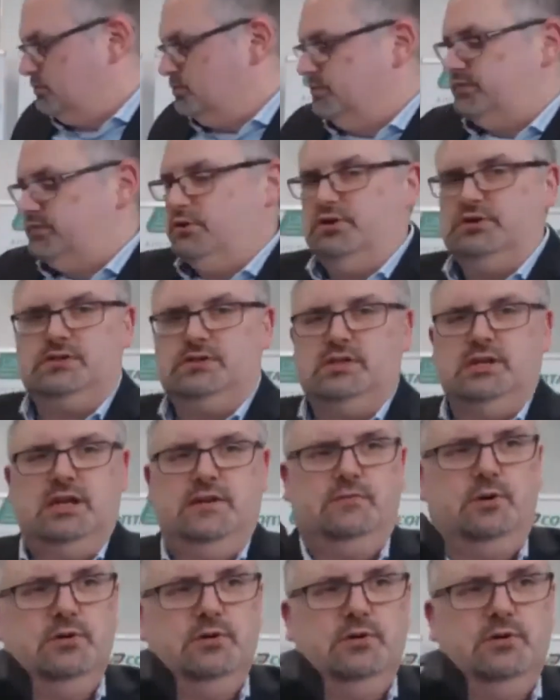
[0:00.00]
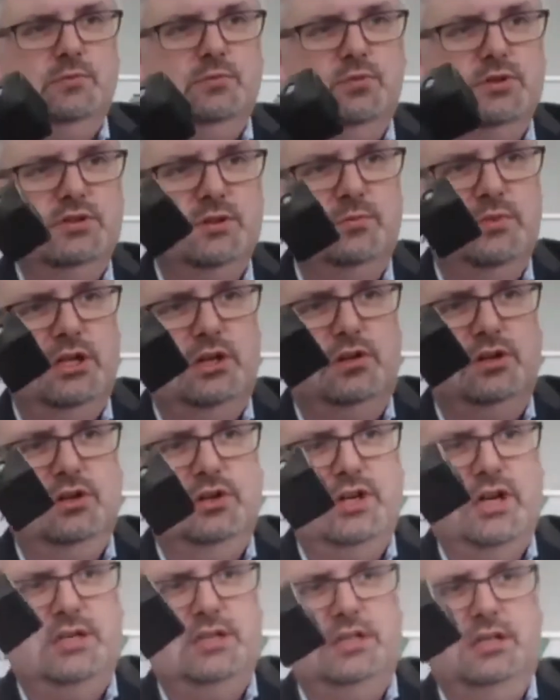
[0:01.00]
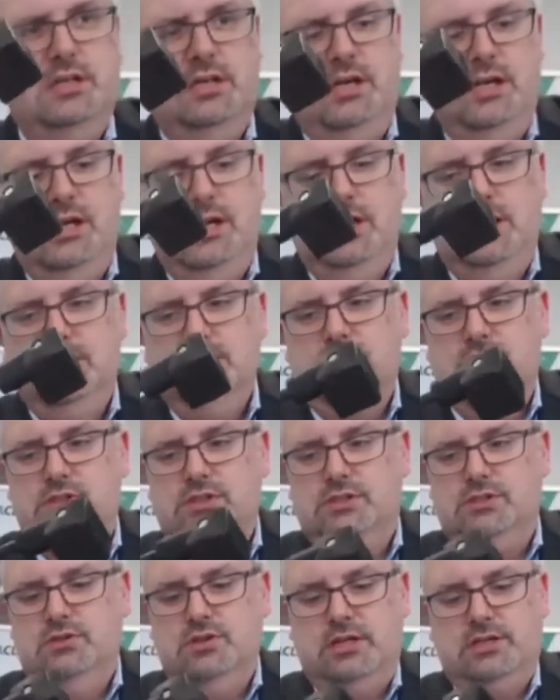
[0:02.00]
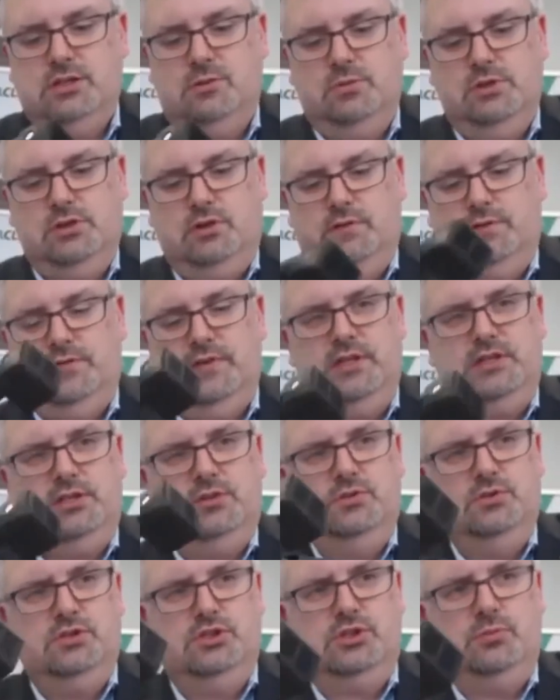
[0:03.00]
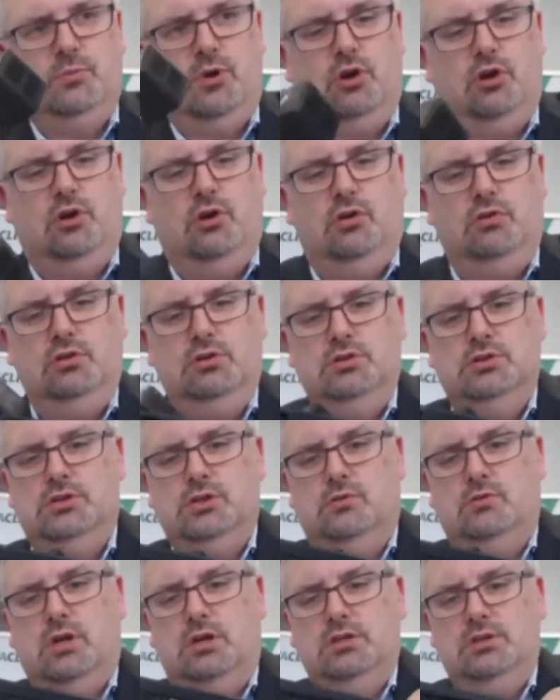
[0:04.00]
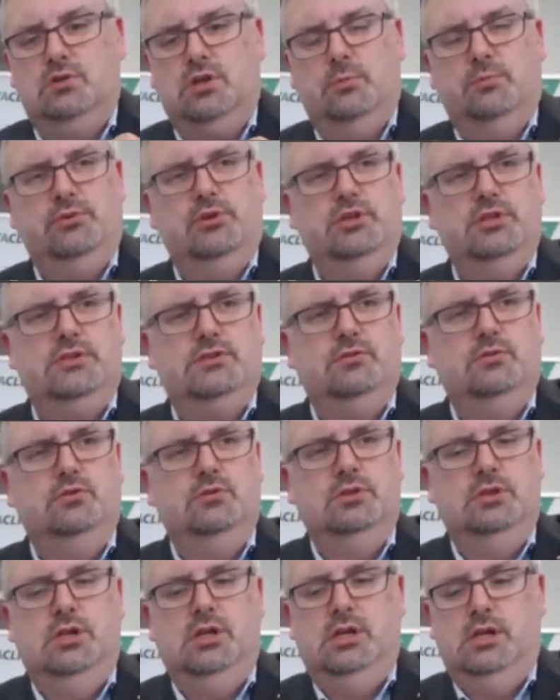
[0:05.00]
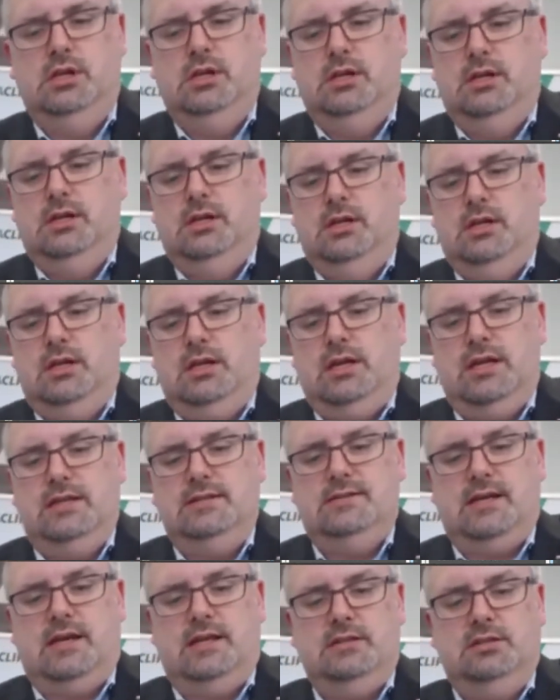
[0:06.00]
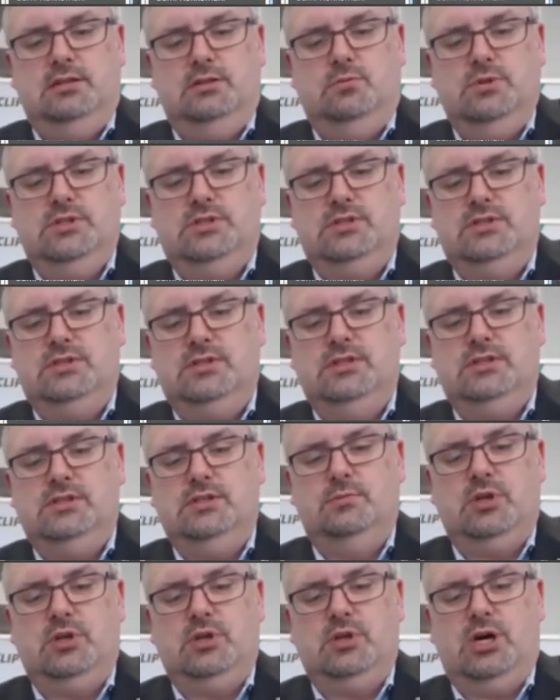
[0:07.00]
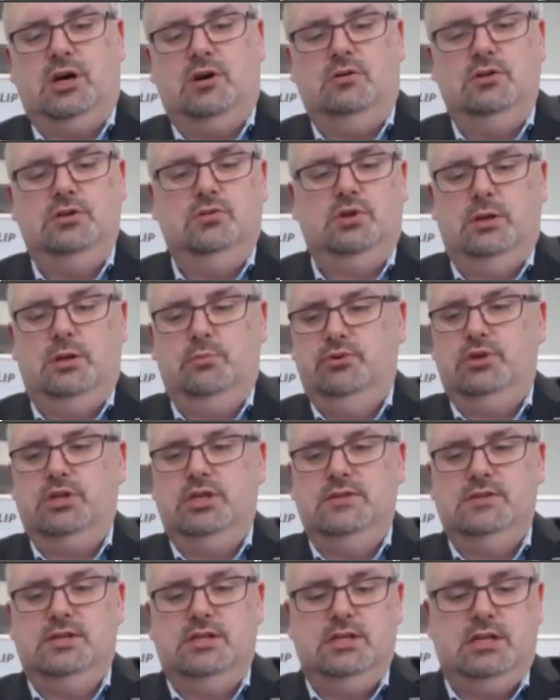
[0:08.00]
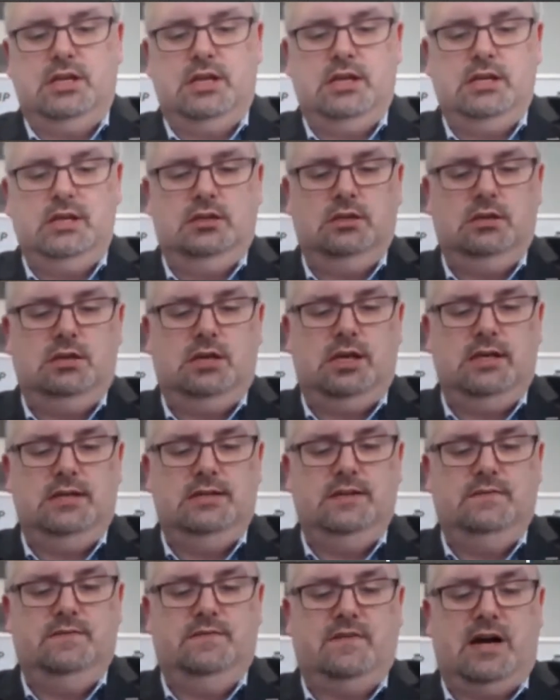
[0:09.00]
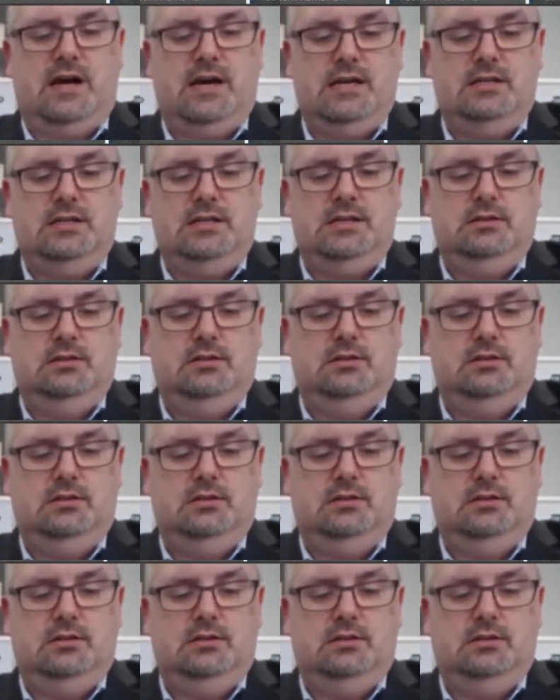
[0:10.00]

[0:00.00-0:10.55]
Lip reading: through first. I have one here with a bigger connector. So this connector will not fit to the small hole. So you can put it through. And then with the system now, you can put in the inlay and divide